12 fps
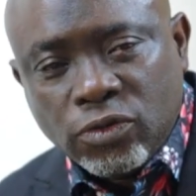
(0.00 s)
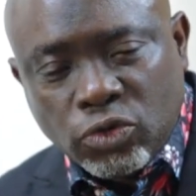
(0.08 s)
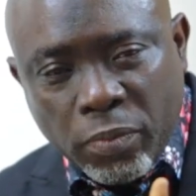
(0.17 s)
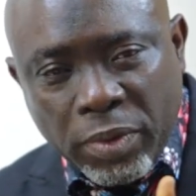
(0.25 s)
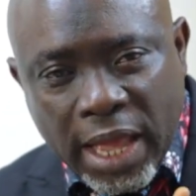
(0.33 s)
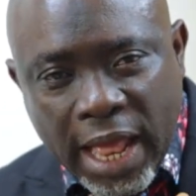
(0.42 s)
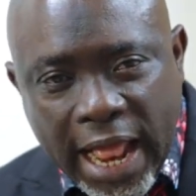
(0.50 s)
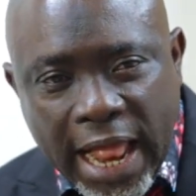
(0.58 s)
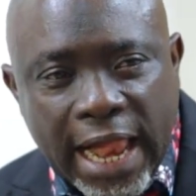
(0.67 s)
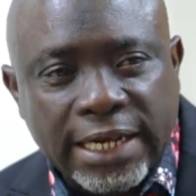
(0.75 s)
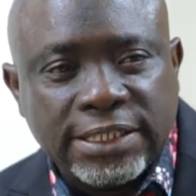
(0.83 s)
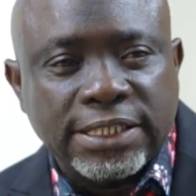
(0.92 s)
to be
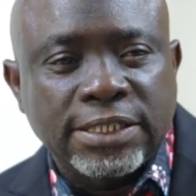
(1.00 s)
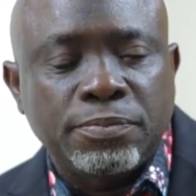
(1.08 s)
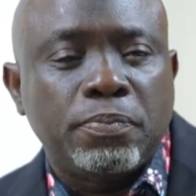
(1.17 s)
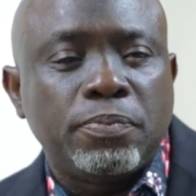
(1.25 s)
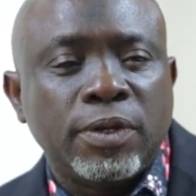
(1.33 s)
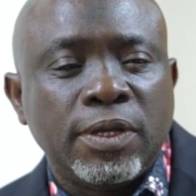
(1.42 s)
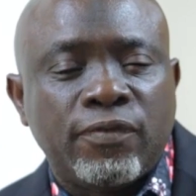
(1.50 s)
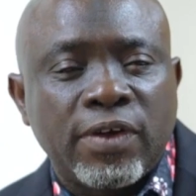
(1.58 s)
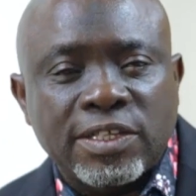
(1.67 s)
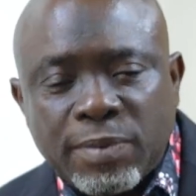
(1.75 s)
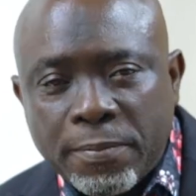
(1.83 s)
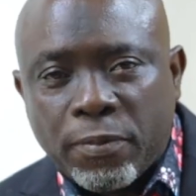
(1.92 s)
held in
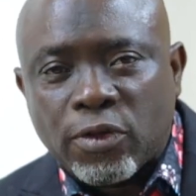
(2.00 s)
investment